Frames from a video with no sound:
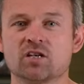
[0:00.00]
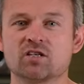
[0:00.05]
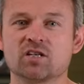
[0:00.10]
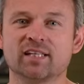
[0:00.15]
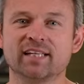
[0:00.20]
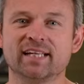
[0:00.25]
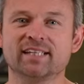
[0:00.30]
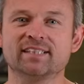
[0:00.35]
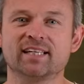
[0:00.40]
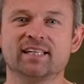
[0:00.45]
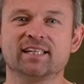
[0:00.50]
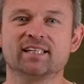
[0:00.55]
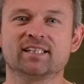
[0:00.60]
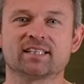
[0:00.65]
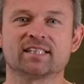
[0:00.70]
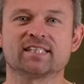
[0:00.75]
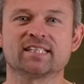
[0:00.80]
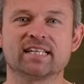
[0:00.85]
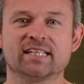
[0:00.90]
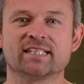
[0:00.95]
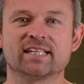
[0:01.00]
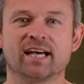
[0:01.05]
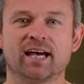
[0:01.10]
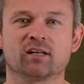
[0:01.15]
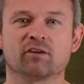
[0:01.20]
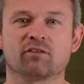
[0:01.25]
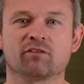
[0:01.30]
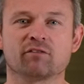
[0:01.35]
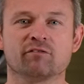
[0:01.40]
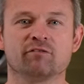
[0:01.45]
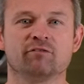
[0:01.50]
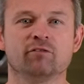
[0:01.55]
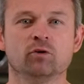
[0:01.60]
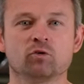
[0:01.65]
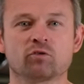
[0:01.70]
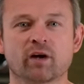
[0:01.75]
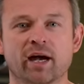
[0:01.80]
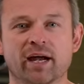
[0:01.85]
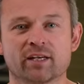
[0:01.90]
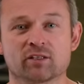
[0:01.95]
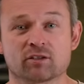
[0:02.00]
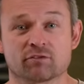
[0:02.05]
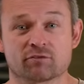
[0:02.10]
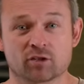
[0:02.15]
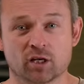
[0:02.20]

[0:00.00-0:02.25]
So let's get into the detail of the full range of